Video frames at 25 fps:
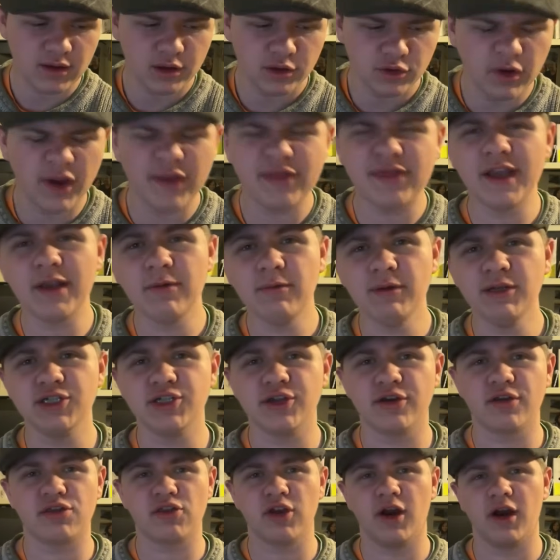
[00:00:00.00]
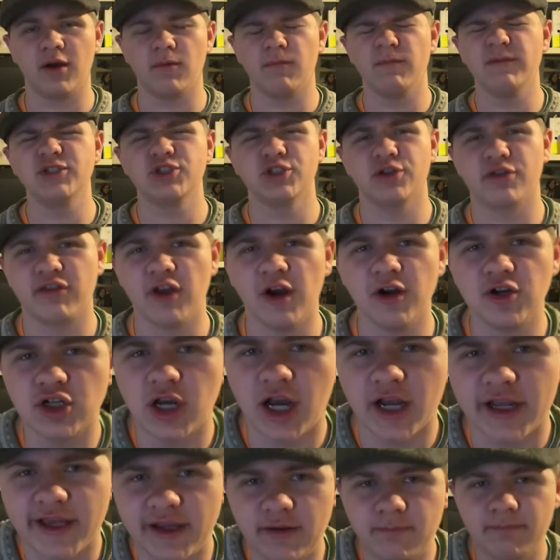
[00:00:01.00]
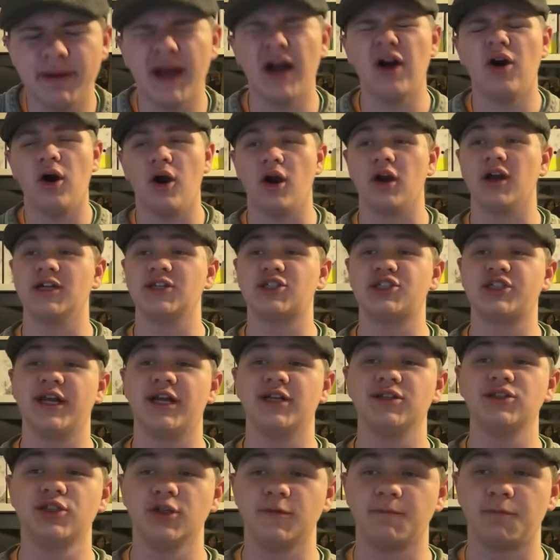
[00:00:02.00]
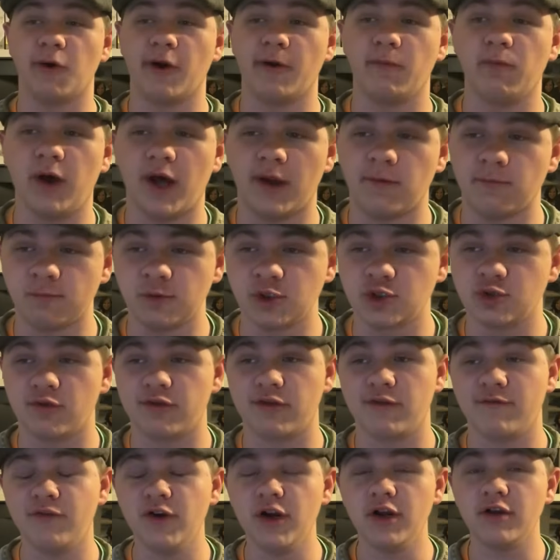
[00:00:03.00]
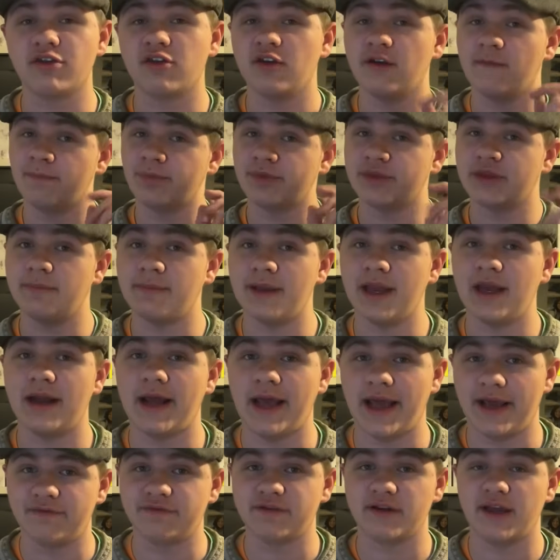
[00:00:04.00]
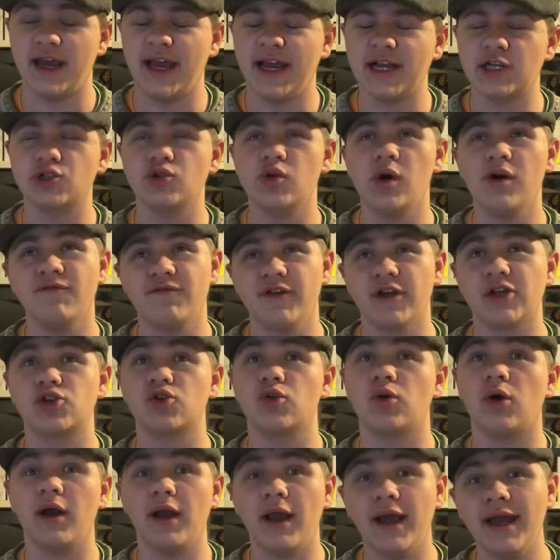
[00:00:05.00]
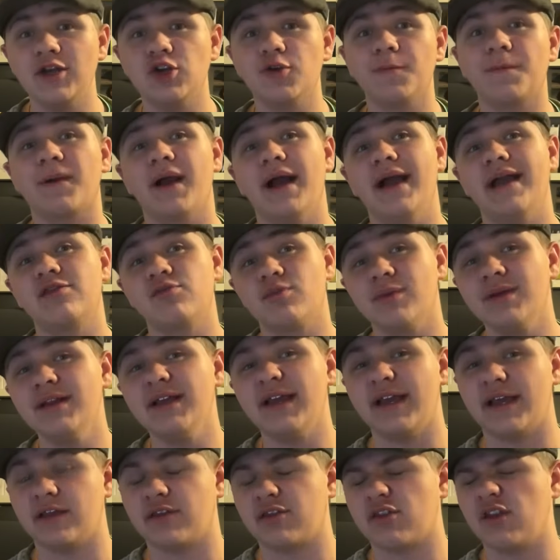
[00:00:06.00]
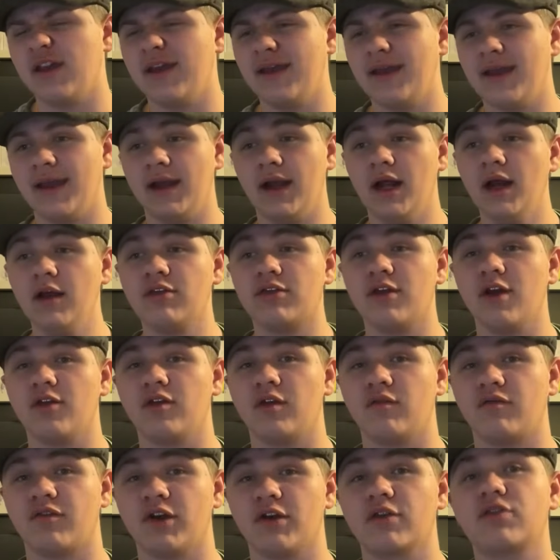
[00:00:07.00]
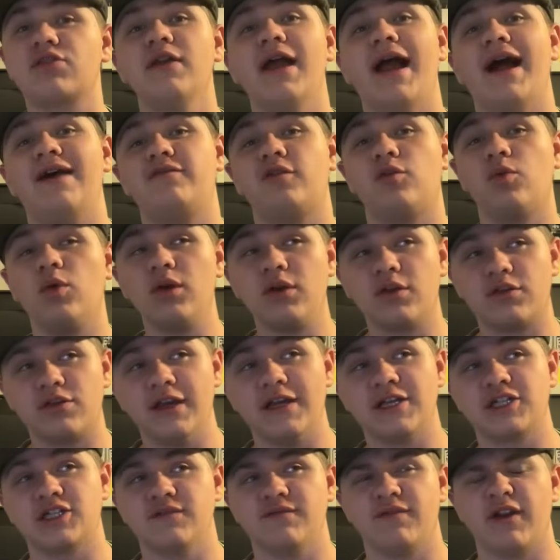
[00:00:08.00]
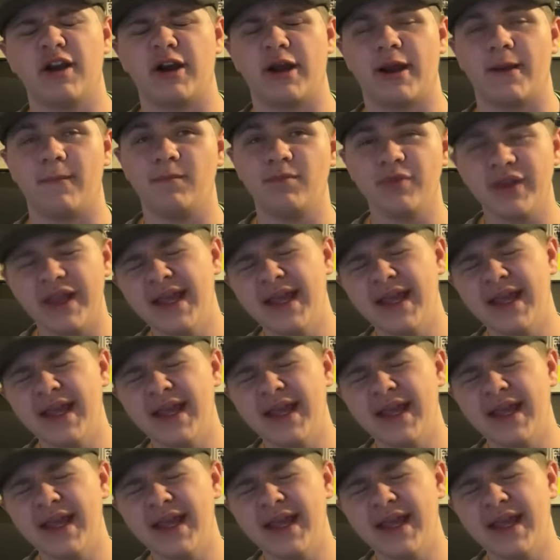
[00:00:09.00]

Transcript: So I think we should start talking about RHEL 2.1, which was the first to be an actual official enterprise release, and also the first to have a workstation variant.